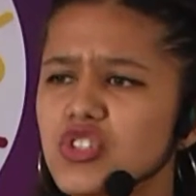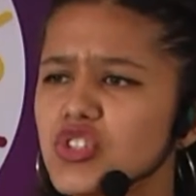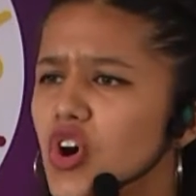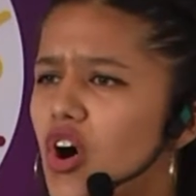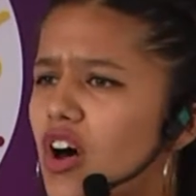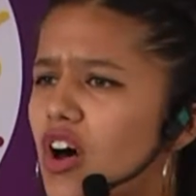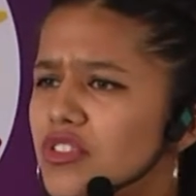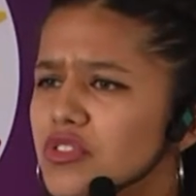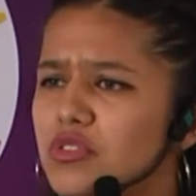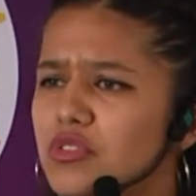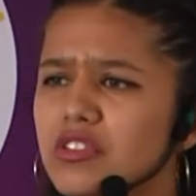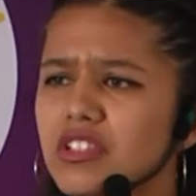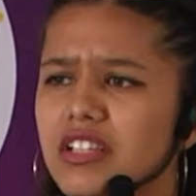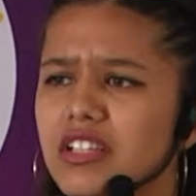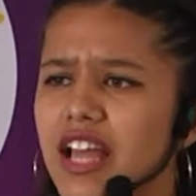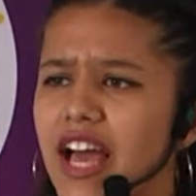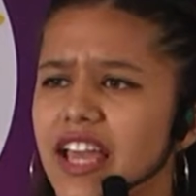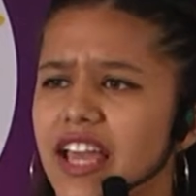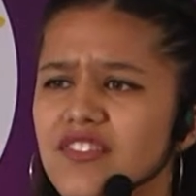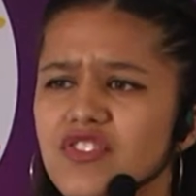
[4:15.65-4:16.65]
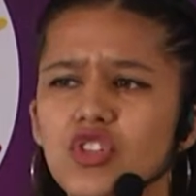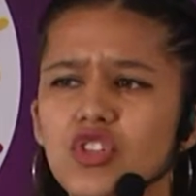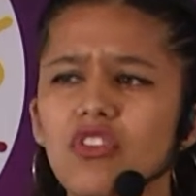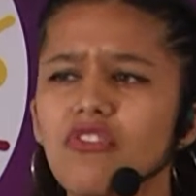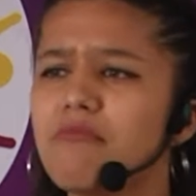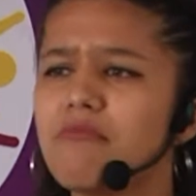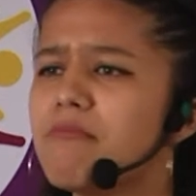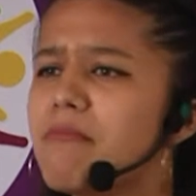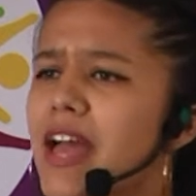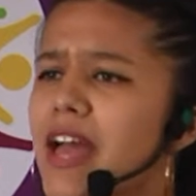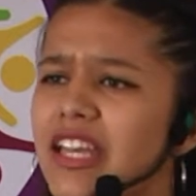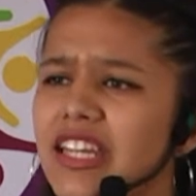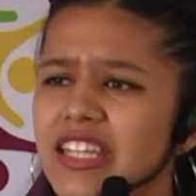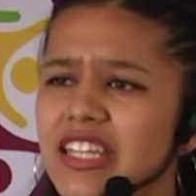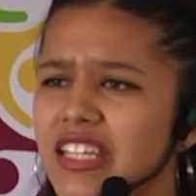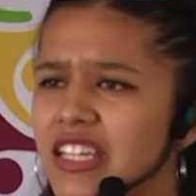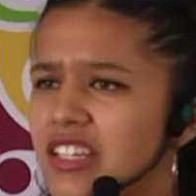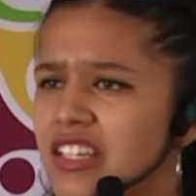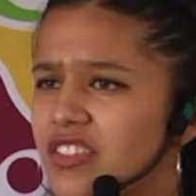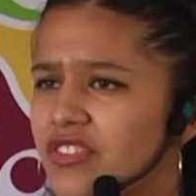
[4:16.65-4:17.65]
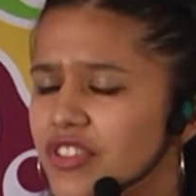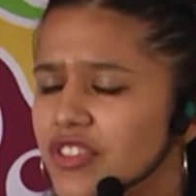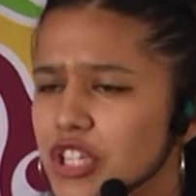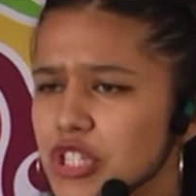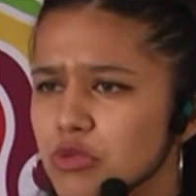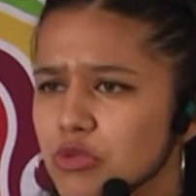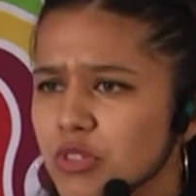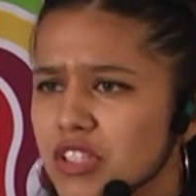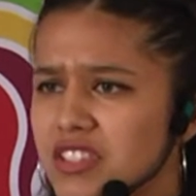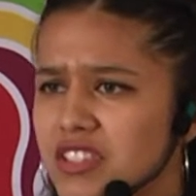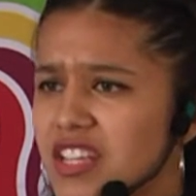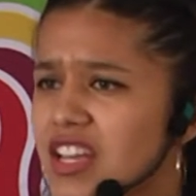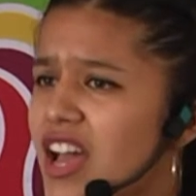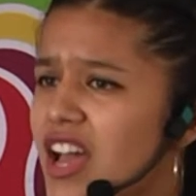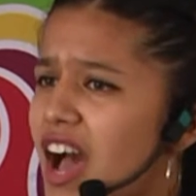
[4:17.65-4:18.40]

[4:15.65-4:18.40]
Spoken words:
torn through the lives of many individuals